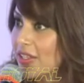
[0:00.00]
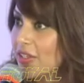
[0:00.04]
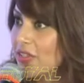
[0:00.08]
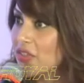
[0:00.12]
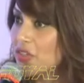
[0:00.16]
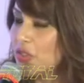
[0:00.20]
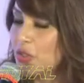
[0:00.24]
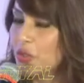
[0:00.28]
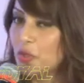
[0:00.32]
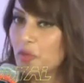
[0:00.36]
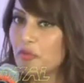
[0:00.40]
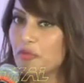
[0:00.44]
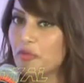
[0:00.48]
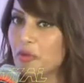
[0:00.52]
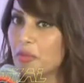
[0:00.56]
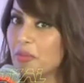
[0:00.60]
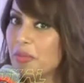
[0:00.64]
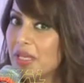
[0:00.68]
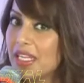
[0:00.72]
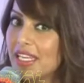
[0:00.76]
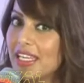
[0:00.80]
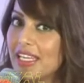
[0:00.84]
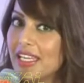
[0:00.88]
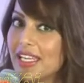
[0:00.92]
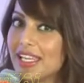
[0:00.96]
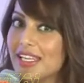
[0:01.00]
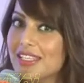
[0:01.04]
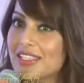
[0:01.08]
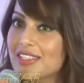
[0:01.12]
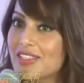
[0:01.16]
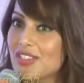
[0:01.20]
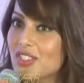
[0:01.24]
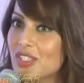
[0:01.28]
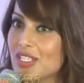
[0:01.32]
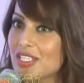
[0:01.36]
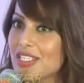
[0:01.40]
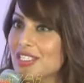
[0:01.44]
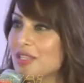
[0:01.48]
So for me,
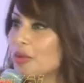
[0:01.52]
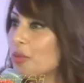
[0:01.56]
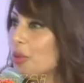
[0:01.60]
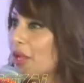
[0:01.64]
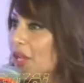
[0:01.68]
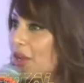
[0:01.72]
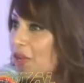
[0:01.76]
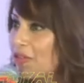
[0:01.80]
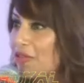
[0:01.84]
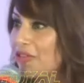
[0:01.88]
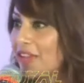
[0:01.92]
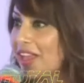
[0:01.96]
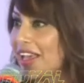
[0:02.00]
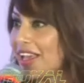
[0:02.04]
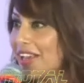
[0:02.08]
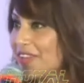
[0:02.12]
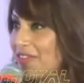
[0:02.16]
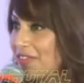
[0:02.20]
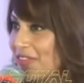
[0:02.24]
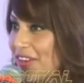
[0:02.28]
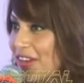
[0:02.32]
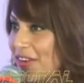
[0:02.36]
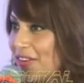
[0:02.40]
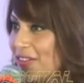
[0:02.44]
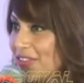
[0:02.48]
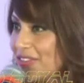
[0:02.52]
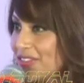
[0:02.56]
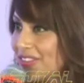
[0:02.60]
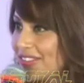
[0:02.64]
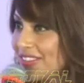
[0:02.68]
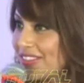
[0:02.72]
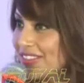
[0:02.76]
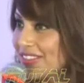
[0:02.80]
it's just a way of life now.